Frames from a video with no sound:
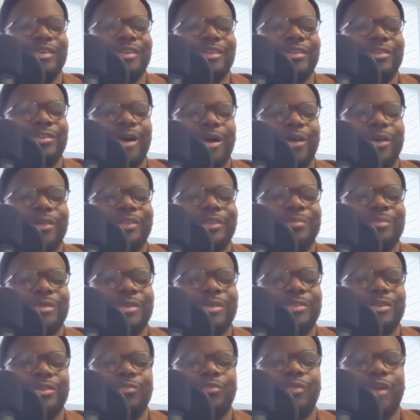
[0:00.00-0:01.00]
just talking to
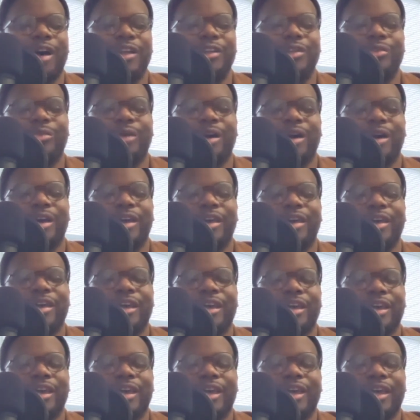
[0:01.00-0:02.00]
myself? Why do I
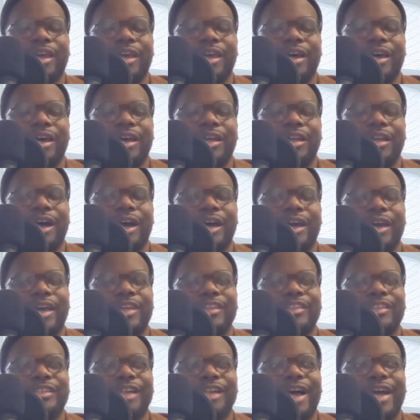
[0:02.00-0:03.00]

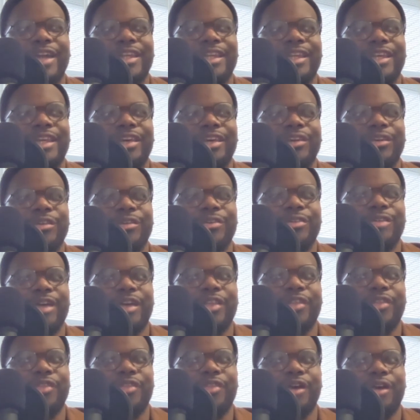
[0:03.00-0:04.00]
guess not hear
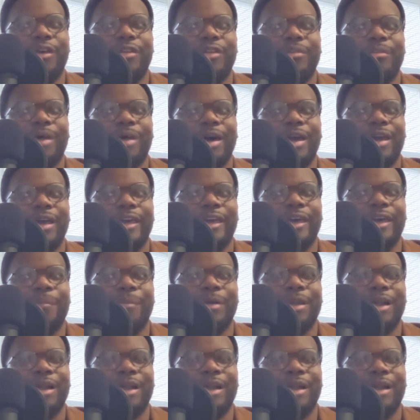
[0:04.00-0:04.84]
that thought in my head, but